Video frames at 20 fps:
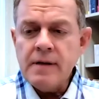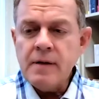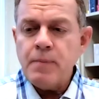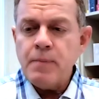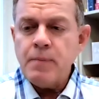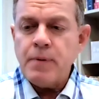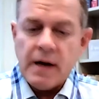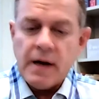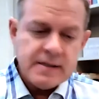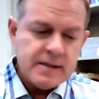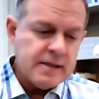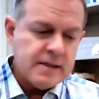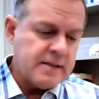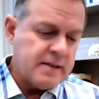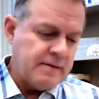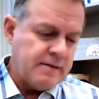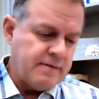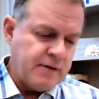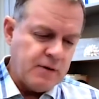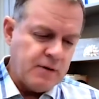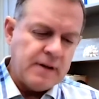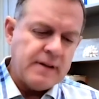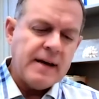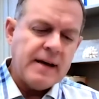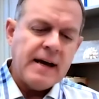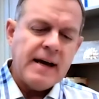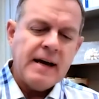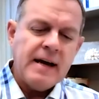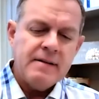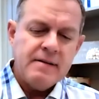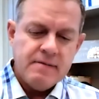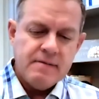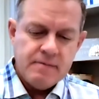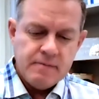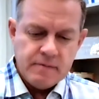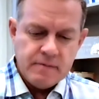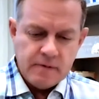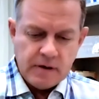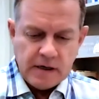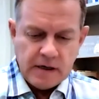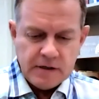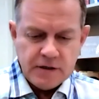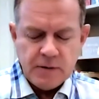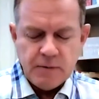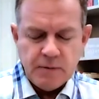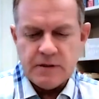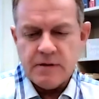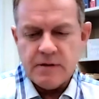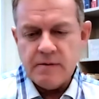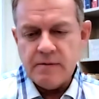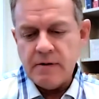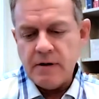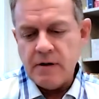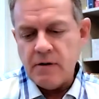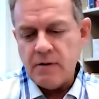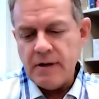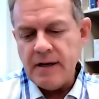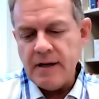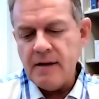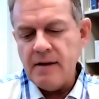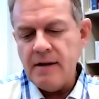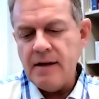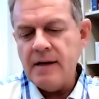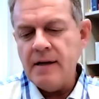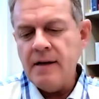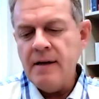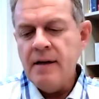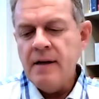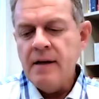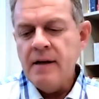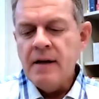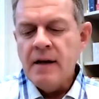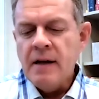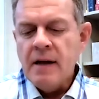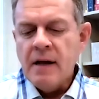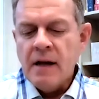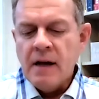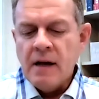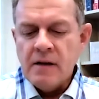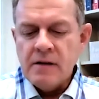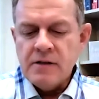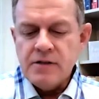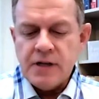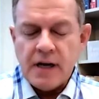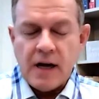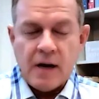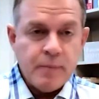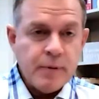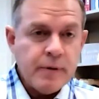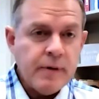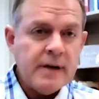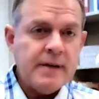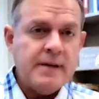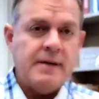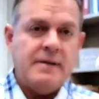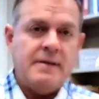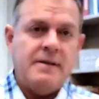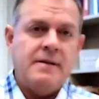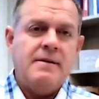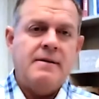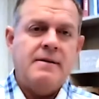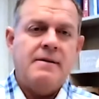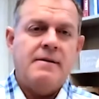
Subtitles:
in the process of doing that, and she was, healing, she got pregnant.